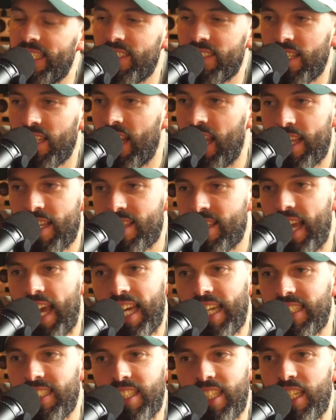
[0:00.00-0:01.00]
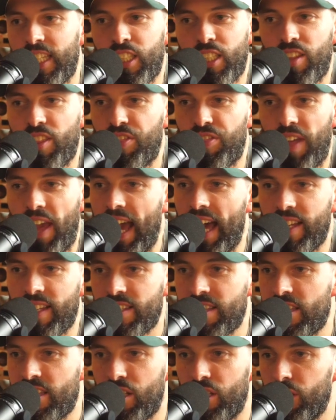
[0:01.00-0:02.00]
the last
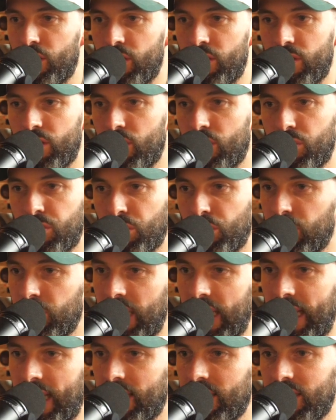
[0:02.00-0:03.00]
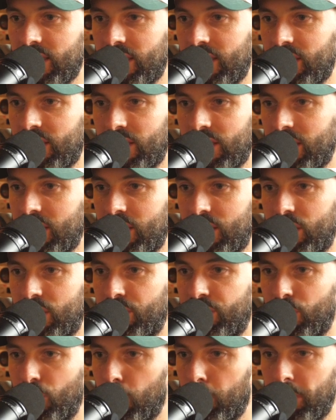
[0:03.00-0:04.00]
18,000 drawdowns,
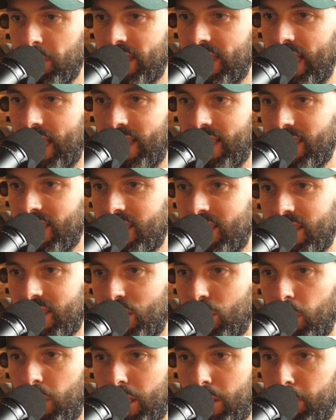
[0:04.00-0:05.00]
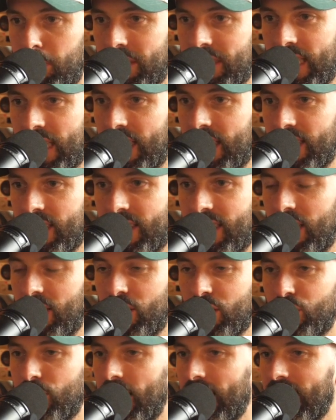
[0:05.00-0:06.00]
4% to 20%. They're not
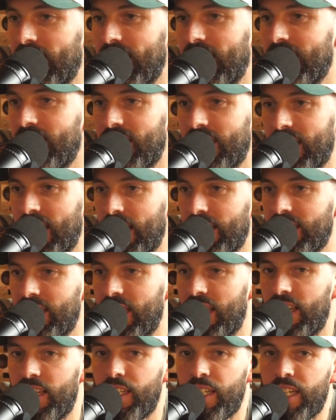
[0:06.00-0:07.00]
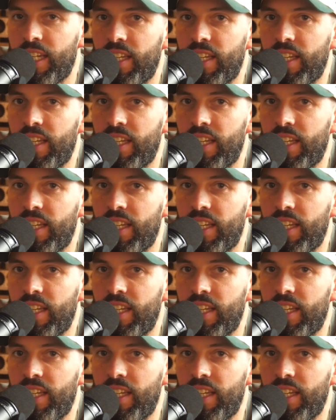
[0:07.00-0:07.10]
tracking any of that.